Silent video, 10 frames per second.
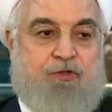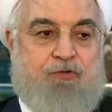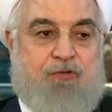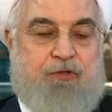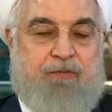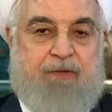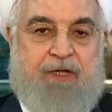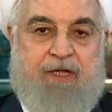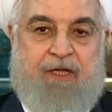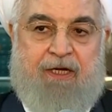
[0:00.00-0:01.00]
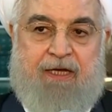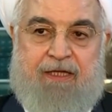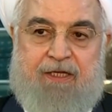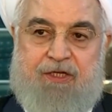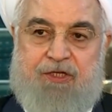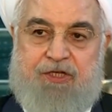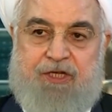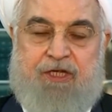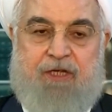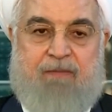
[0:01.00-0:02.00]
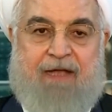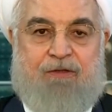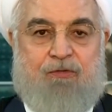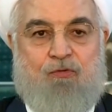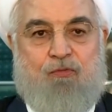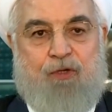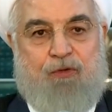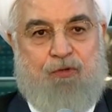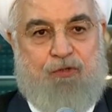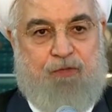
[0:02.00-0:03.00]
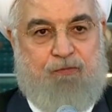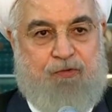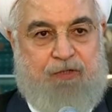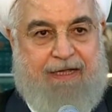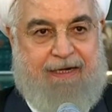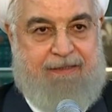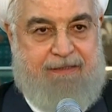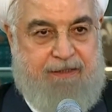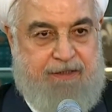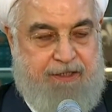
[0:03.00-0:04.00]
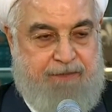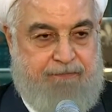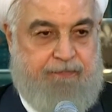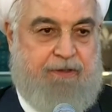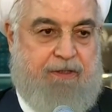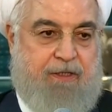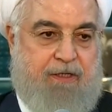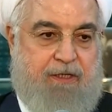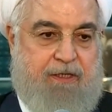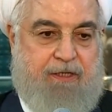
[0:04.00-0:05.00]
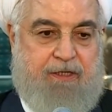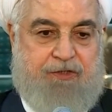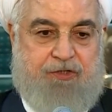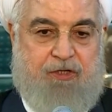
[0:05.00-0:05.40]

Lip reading: between the U.S. and Iran. There's too much at stake with